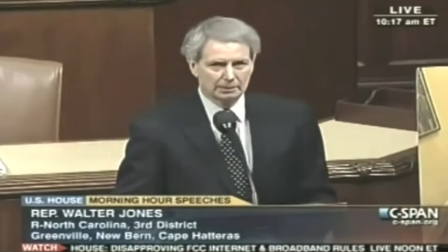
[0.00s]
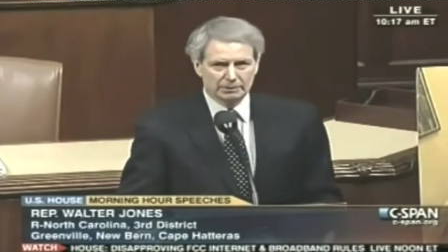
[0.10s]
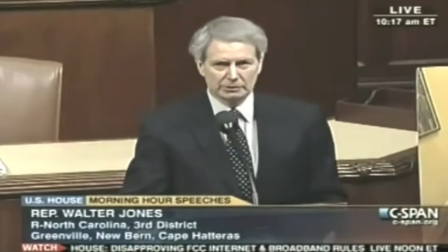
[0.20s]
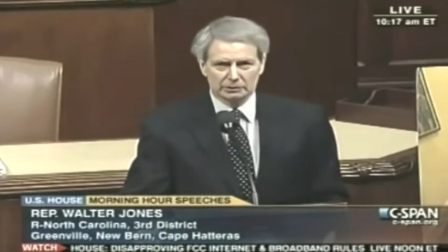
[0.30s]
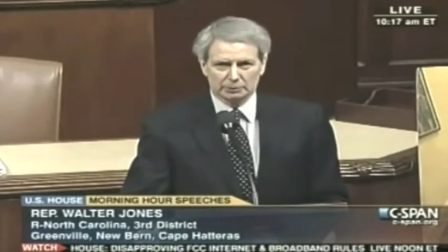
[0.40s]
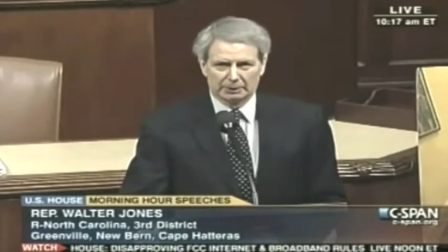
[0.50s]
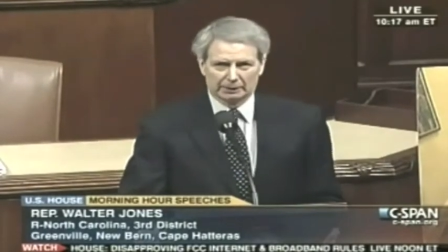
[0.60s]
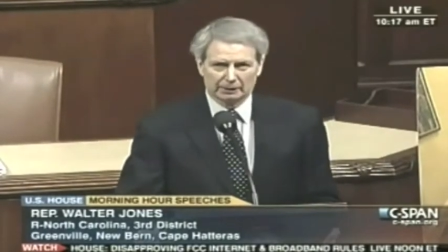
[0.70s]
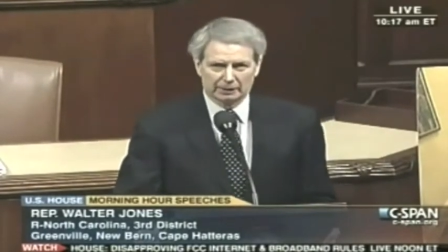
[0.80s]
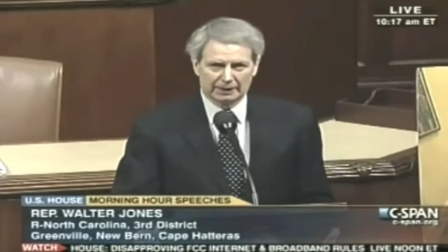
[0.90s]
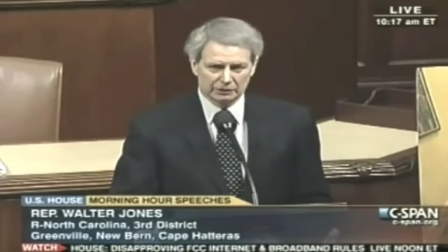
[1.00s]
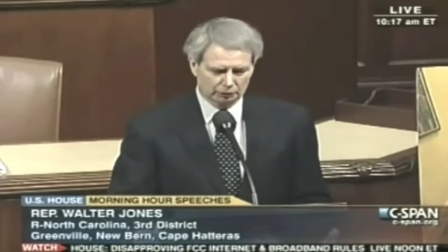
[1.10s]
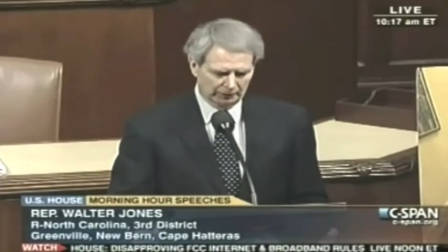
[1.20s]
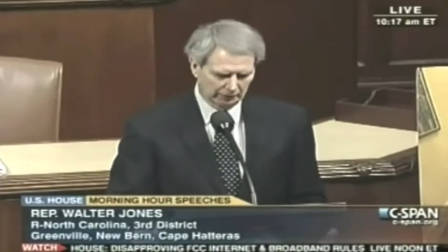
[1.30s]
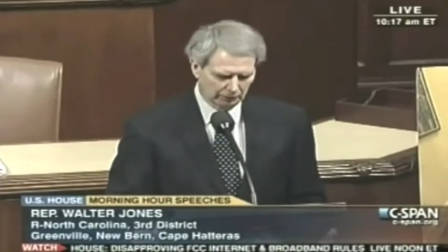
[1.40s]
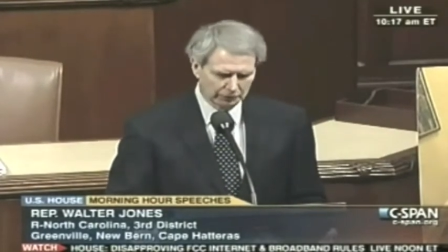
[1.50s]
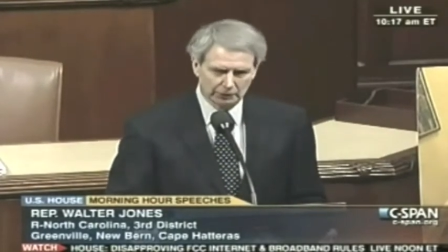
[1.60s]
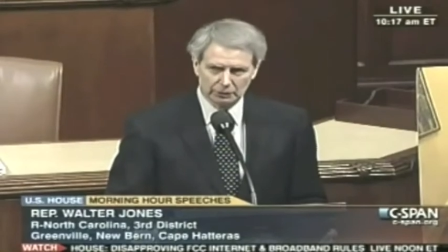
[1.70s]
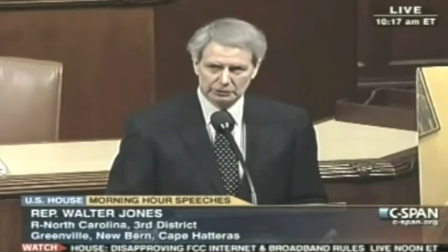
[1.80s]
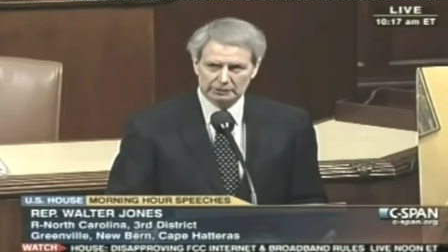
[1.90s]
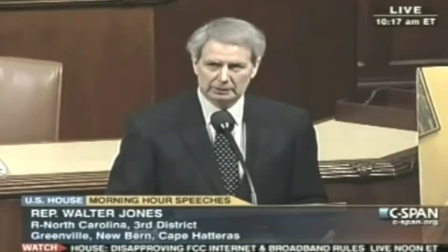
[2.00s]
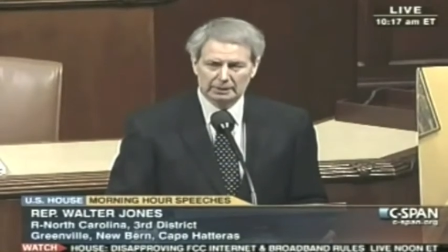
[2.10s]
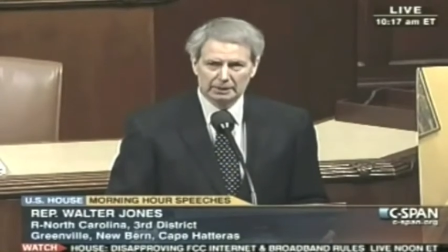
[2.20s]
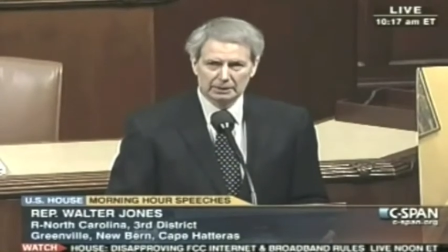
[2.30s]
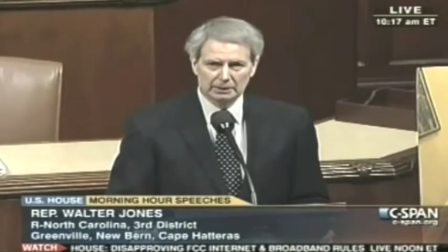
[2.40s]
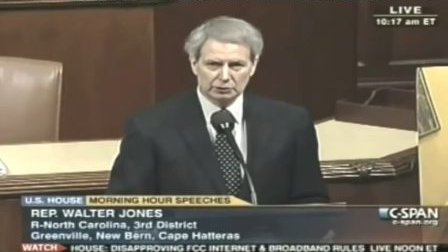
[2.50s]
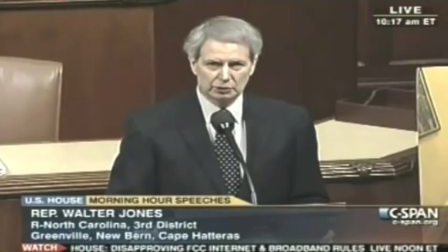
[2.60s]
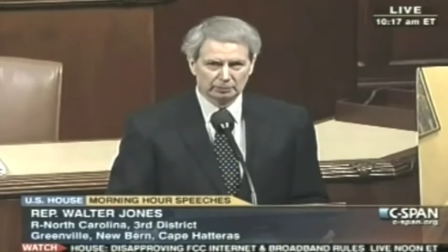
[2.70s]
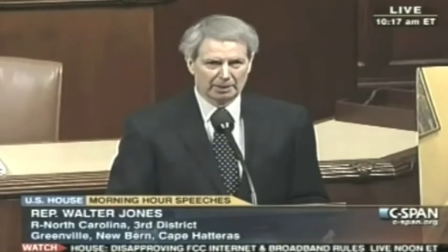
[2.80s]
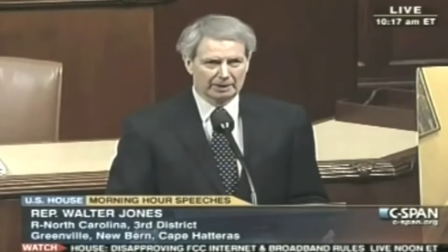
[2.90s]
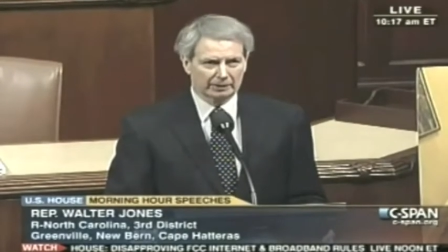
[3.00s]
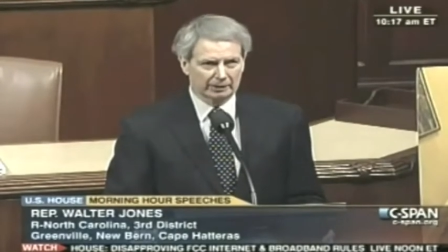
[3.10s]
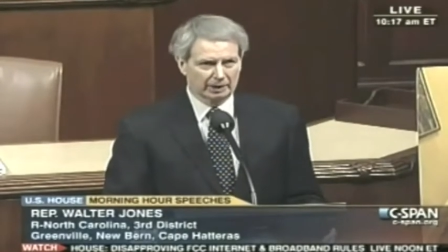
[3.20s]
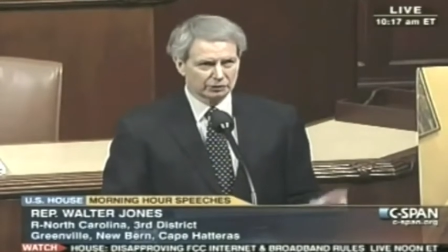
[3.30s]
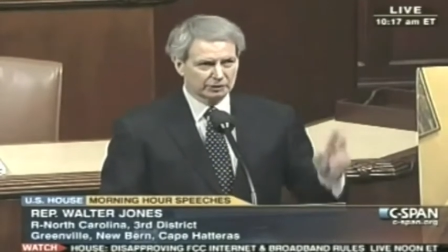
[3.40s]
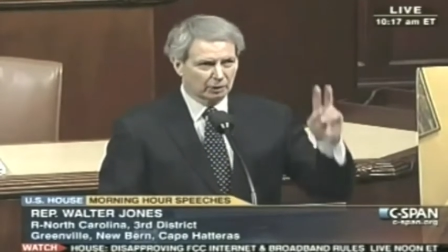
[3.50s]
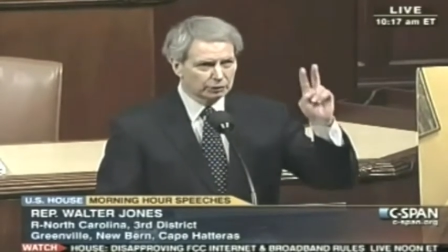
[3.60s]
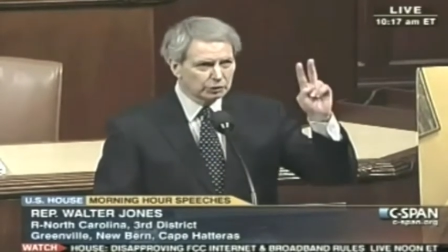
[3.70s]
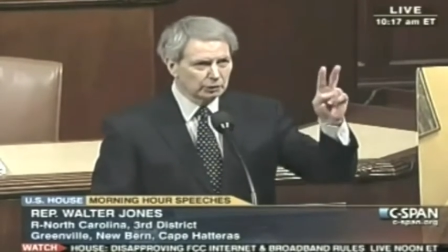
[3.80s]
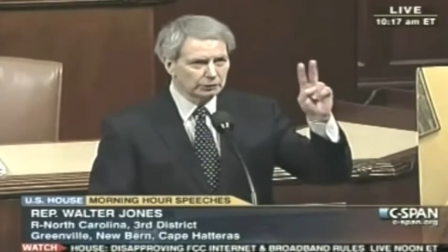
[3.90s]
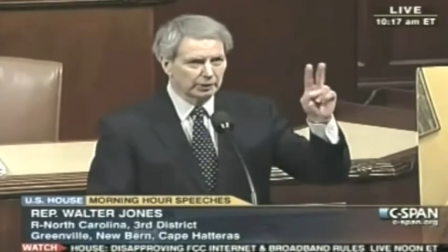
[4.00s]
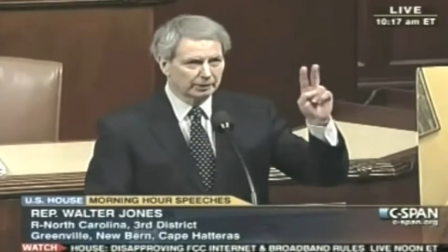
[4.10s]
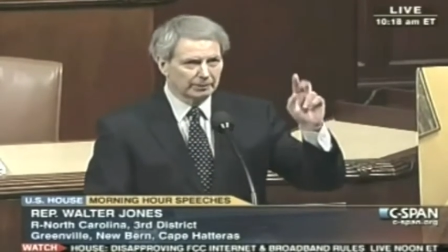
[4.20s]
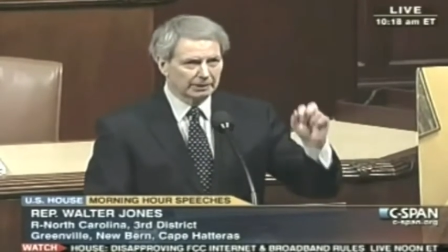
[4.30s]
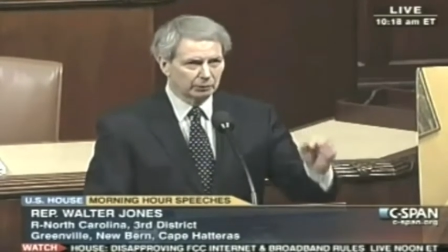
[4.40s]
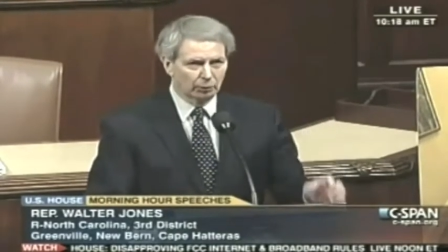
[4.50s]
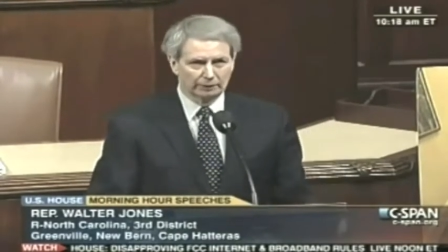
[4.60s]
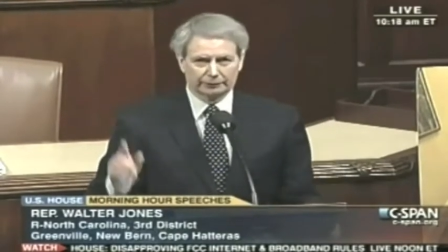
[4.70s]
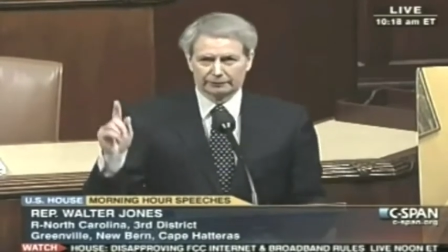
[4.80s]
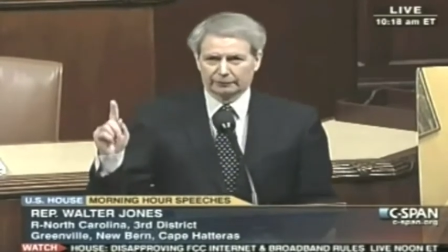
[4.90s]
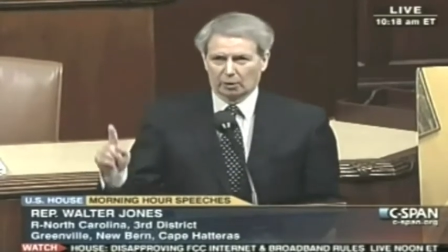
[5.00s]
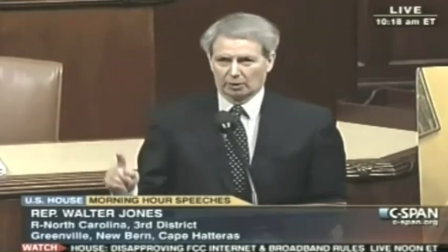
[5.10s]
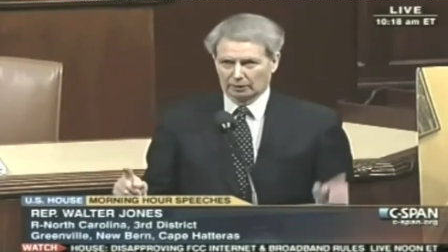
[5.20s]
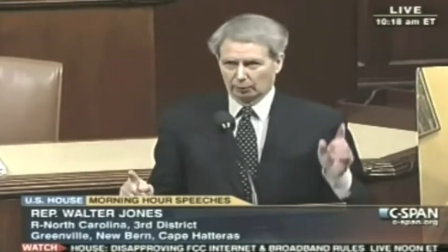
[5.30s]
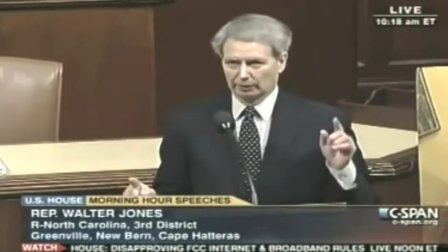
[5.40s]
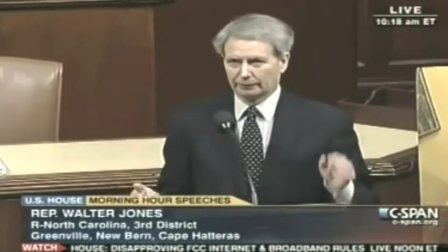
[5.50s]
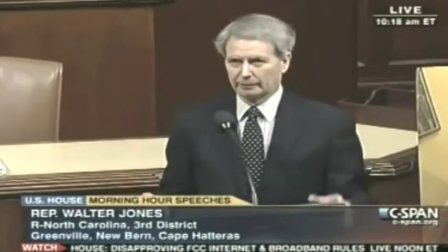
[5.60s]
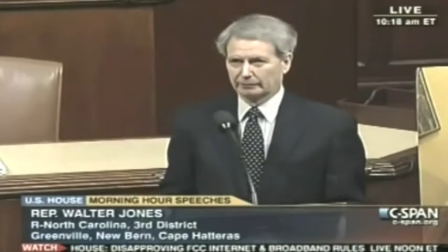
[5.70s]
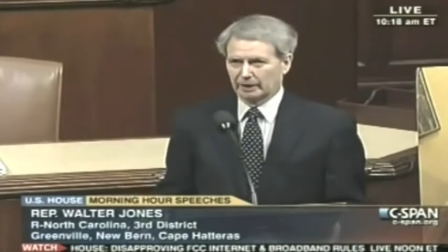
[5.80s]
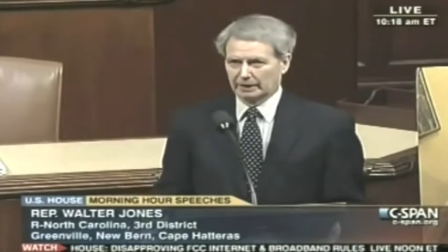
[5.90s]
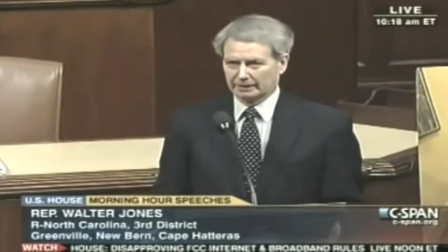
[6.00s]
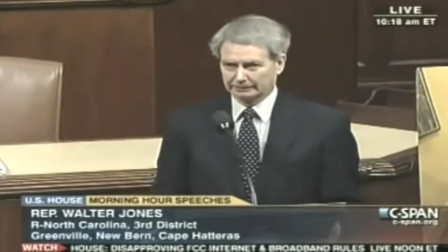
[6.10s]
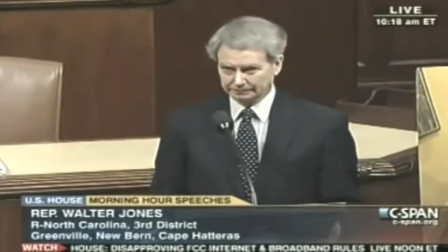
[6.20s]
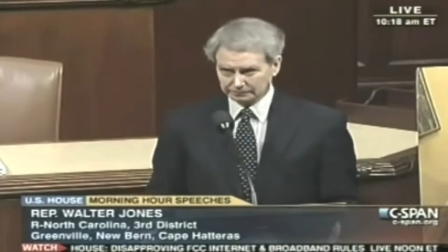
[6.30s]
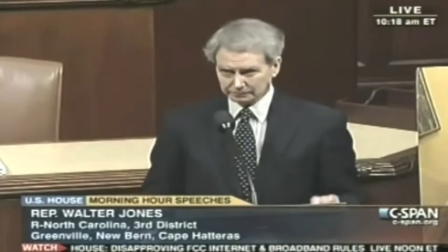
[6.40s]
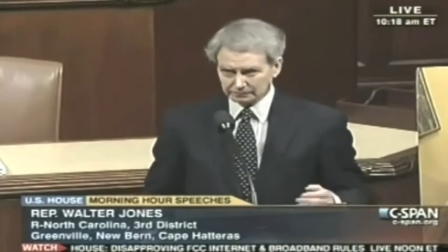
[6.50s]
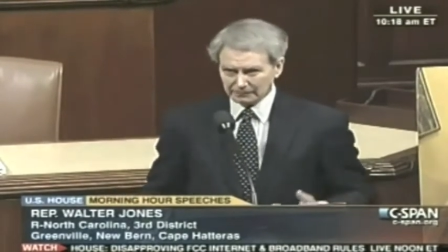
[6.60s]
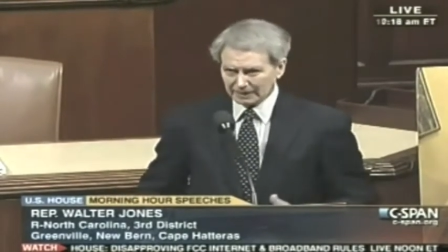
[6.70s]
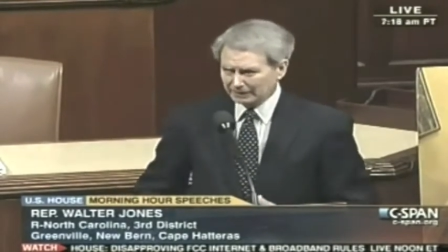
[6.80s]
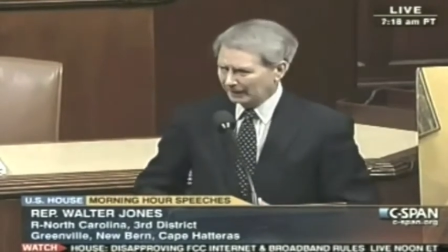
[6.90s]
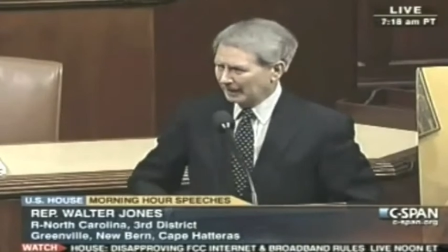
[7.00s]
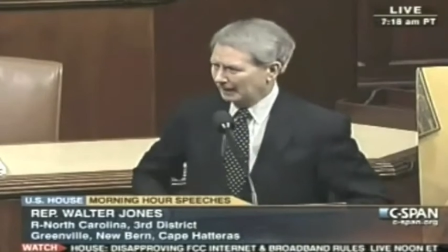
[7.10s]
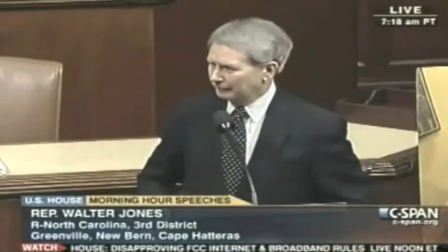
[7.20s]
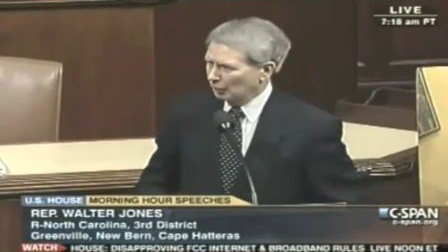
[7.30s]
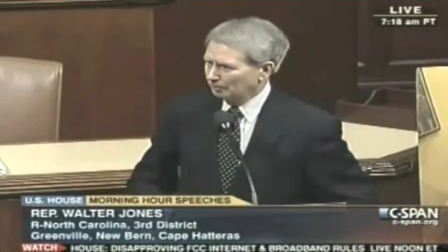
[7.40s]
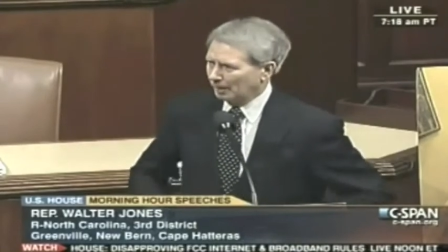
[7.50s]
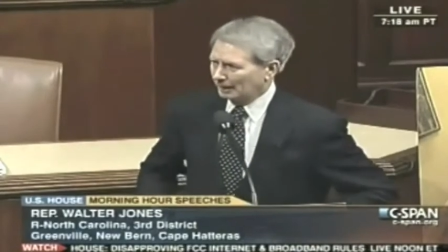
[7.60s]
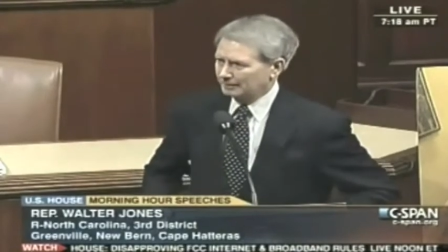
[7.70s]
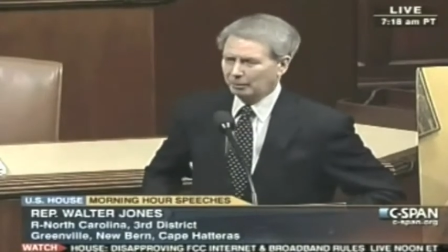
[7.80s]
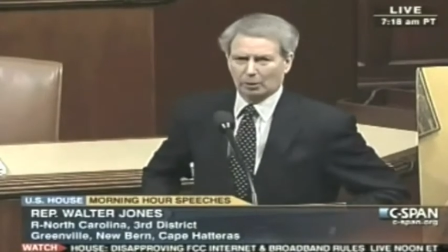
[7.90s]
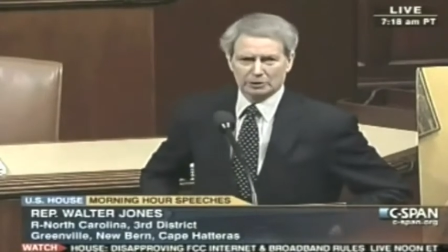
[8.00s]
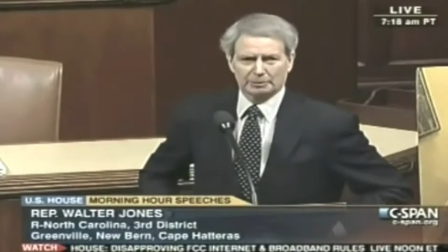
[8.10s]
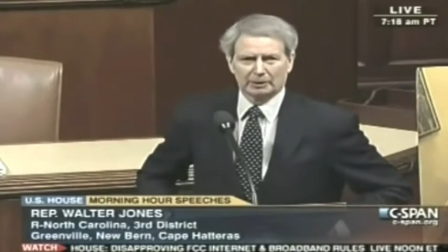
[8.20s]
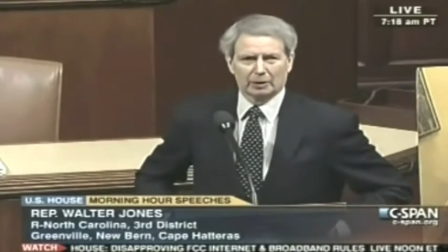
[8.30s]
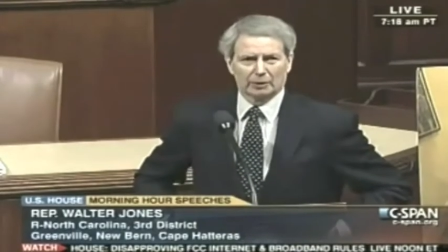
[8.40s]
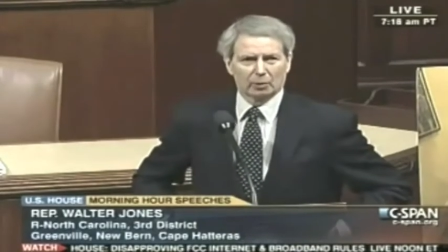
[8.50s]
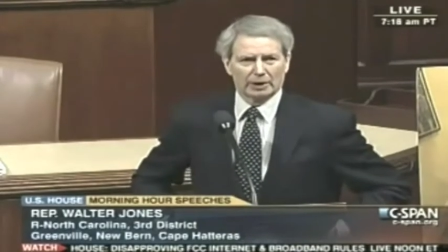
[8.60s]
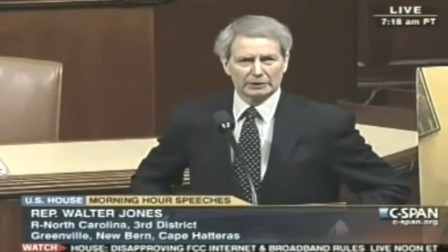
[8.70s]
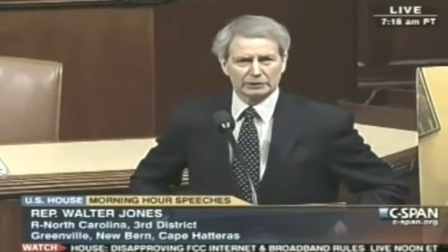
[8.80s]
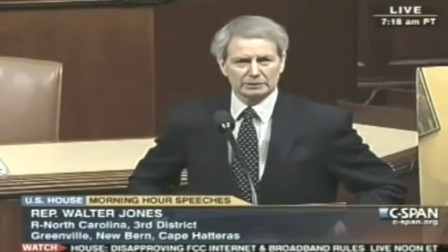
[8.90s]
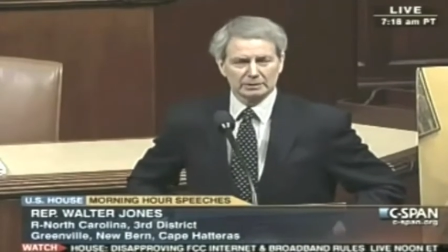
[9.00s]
Mr. Speaker, last week on Tuesday, Sue Myrick and I saw two young men, one from Florida and one from Nevada, that have no body parts below their waist.